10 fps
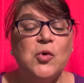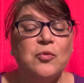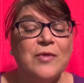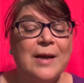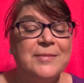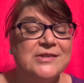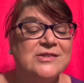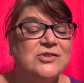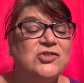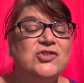
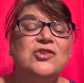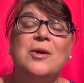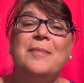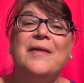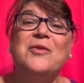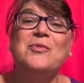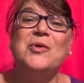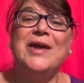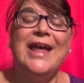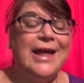Rabbits stood up on the
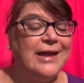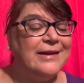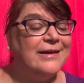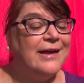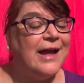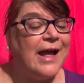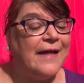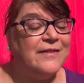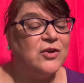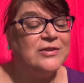road ahead,
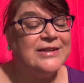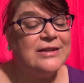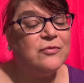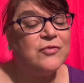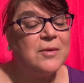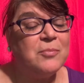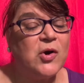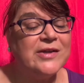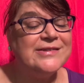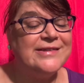and their little front
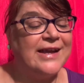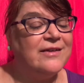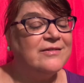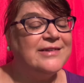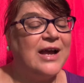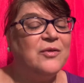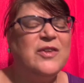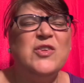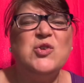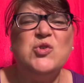paws dangled down
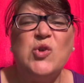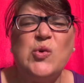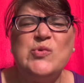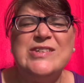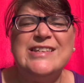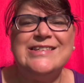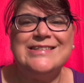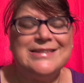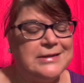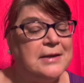and their noses
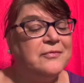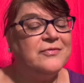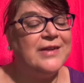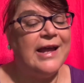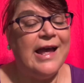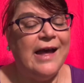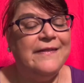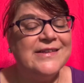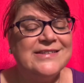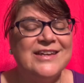sniffed,
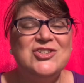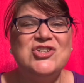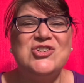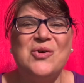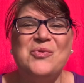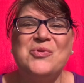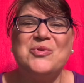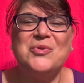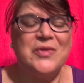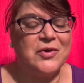and the sun shone
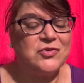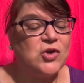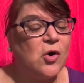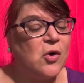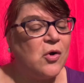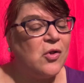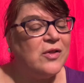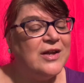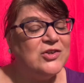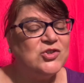through their
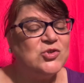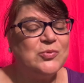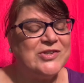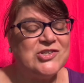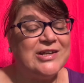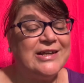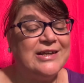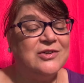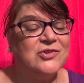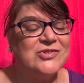tall, twitching
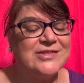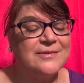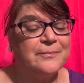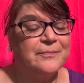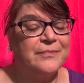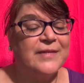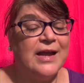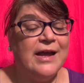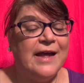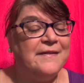ears.
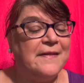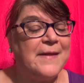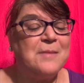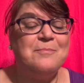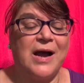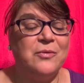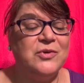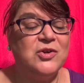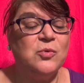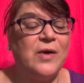And then they
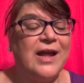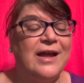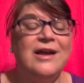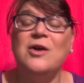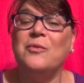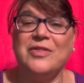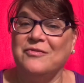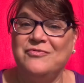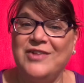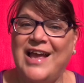bounded away with a
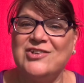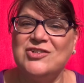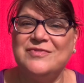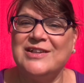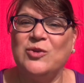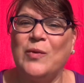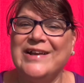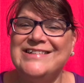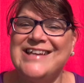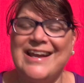flash of little
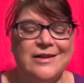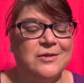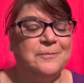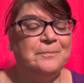white tail.